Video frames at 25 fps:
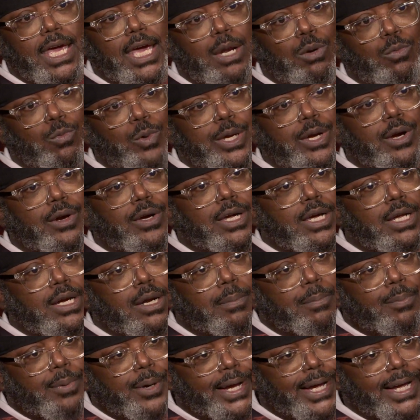and we are going to
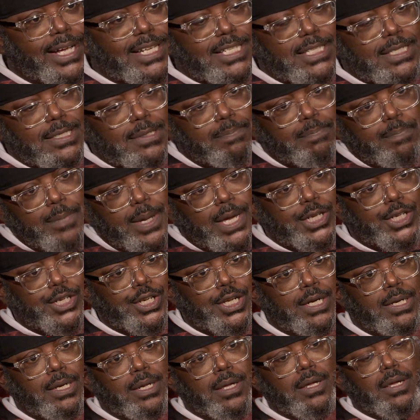bring a
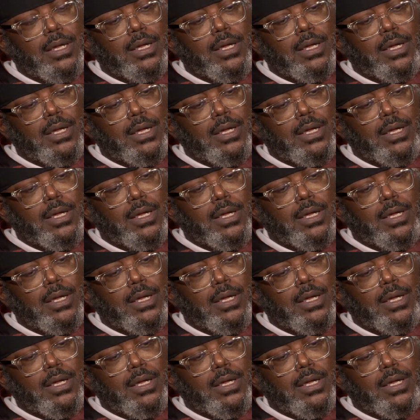smidgen